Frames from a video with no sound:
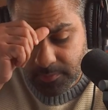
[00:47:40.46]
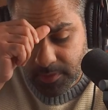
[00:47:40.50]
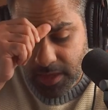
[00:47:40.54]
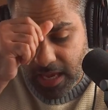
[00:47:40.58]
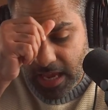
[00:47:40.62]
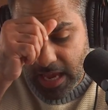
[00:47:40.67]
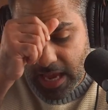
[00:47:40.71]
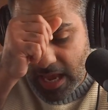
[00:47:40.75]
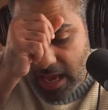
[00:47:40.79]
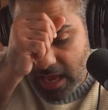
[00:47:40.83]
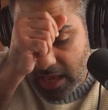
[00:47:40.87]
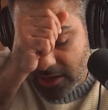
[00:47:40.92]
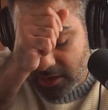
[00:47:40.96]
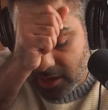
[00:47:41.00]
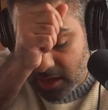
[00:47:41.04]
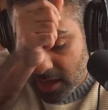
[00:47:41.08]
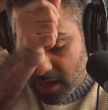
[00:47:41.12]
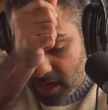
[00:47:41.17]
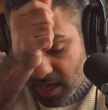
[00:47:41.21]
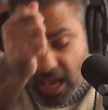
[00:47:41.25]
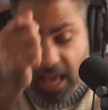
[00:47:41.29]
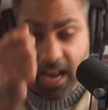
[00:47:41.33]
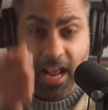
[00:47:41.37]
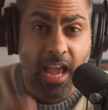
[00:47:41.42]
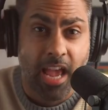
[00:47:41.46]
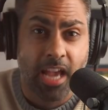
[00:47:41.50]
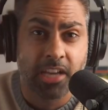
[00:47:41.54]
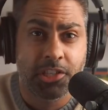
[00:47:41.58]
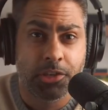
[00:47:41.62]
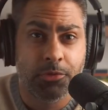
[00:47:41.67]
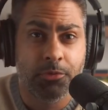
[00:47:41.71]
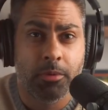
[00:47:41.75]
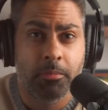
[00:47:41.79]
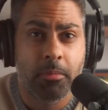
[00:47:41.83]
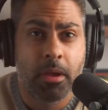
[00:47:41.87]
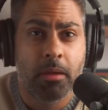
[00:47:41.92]
And and I
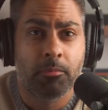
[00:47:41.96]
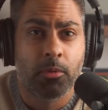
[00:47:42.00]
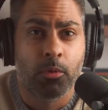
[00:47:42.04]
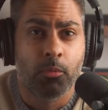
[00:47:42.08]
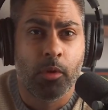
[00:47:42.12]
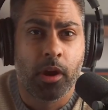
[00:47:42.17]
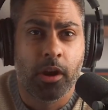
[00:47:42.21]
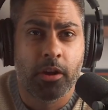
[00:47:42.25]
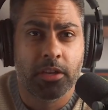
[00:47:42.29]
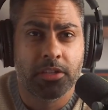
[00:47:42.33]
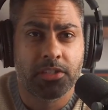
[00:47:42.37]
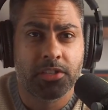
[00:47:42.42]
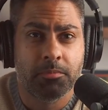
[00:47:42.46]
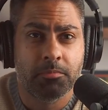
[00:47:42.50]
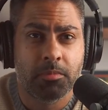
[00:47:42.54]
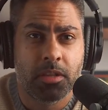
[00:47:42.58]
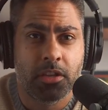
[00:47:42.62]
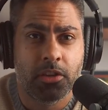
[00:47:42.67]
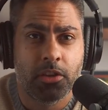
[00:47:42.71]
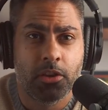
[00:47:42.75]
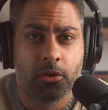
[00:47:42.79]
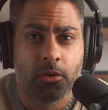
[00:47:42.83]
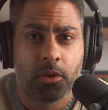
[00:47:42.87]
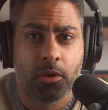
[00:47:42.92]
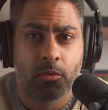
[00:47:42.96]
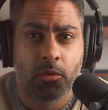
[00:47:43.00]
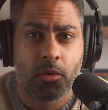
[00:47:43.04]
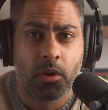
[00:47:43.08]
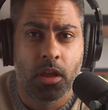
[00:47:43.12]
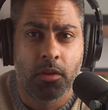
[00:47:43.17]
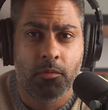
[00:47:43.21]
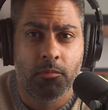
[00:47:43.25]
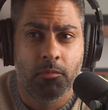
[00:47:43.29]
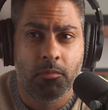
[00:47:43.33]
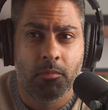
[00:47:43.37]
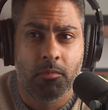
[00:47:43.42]
actually remember wearing something new and
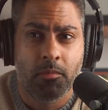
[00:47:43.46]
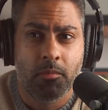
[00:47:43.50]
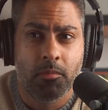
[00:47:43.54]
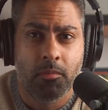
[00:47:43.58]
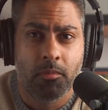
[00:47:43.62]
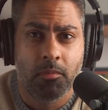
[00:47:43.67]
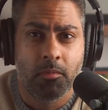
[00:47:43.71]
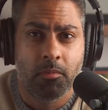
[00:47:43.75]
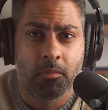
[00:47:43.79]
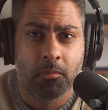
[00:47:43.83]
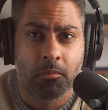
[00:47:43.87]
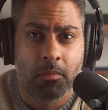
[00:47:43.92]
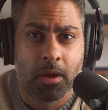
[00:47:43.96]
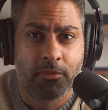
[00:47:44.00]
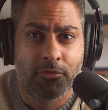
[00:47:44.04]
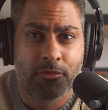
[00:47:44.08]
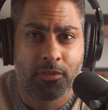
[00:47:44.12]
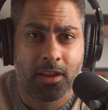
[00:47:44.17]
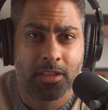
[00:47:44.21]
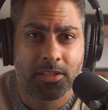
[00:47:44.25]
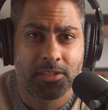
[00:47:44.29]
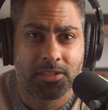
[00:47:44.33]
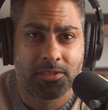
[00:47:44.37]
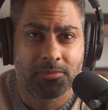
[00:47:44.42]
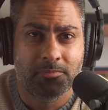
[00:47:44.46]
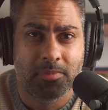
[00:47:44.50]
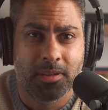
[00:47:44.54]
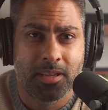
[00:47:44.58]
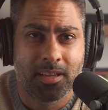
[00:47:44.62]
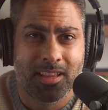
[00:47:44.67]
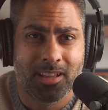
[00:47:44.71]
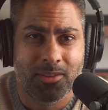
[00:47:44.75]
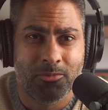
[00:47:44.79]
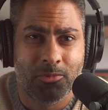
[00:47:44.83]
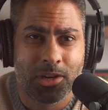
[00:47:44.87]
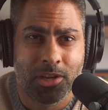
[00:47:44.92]
and my friends being
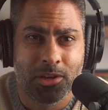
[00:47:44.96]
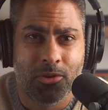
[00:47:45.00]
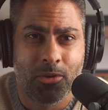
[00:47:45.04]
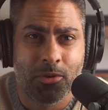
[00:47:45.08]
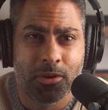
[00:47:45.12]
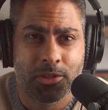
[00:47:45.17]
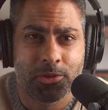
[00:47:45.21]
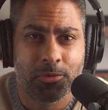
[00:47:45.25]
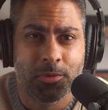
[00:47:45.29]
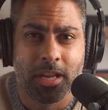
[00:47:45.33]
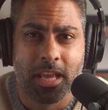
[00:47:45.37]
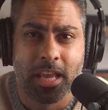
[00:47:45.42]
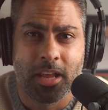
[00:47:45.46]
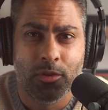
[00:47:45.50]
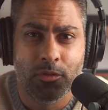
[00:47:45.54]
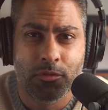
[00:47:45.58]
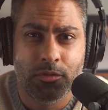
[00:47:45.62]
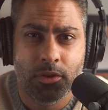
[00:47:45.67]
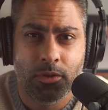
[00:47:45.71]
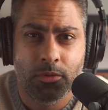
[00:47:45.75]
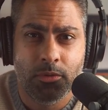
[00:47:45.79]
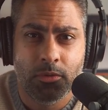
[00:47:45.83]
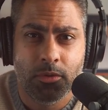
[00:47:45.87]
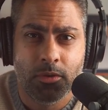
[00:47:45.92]
like, "What are you going to an interview?"